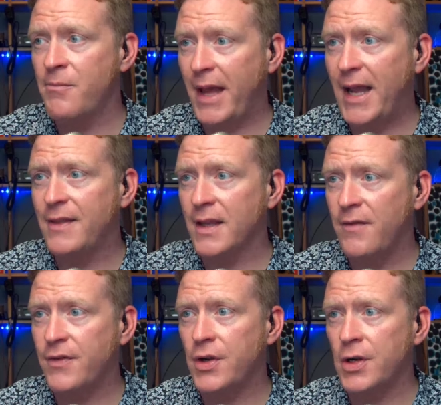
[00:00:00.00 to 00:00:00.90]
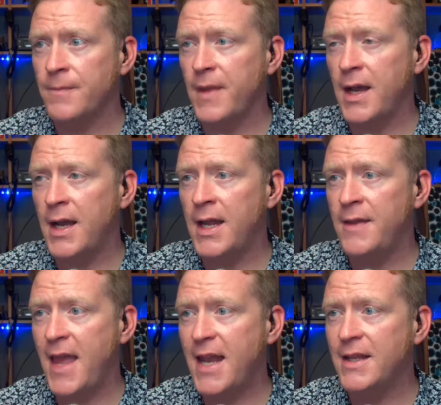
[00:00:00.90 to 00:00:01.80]
by the governor, and
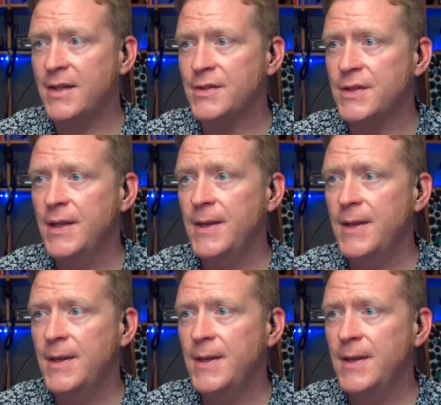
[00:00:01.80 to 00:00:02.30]
that is